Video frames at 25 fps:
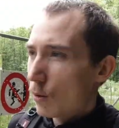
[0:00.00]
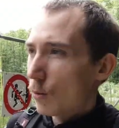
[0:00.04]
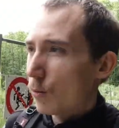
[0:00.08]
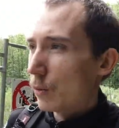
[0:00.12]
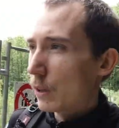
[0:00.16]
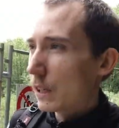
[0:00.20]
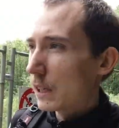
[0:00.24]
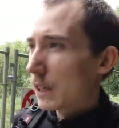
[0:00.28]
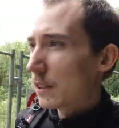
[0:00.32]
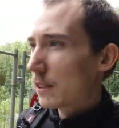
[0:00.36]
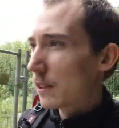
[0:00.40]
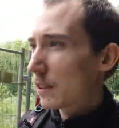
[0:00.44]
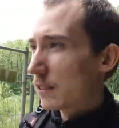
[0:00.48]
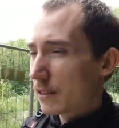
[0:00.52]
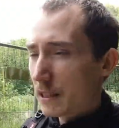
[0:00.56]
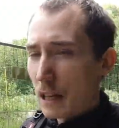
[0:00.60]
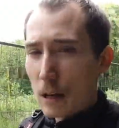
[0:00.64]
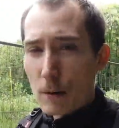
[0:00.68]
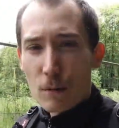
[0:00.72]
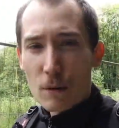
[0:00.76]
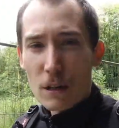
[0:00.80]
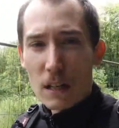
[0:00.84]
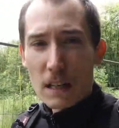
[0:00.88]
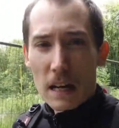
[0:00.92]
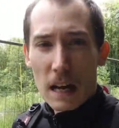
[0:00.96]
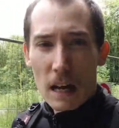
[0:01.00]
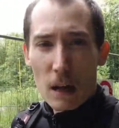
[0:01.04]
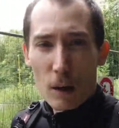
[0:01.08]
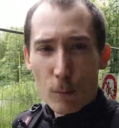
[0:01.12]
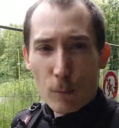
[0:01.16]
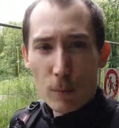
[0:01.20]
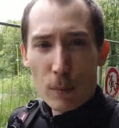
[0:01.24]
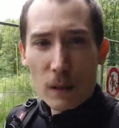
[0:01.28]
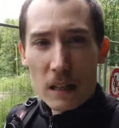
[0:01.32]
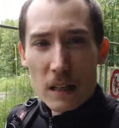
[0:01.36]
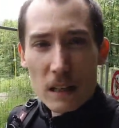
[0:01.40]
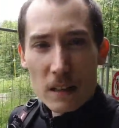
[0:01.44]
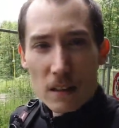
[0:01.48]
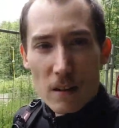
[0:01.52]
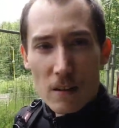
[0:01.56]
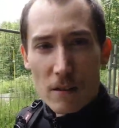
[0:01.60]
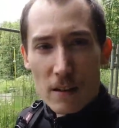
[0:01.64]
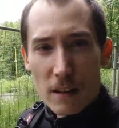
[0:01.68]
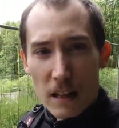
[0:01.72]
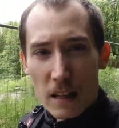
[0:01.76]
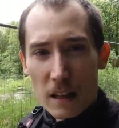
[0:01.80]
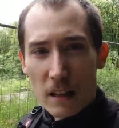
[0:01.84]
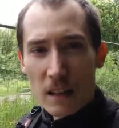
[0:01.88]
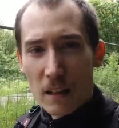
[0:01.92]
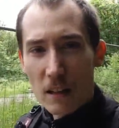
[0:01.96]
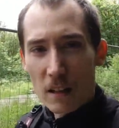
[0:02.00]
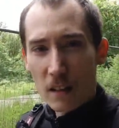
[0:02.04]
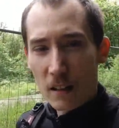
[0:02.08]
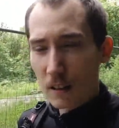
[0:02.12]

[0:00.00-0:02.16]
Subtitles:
well, is that really helping anything?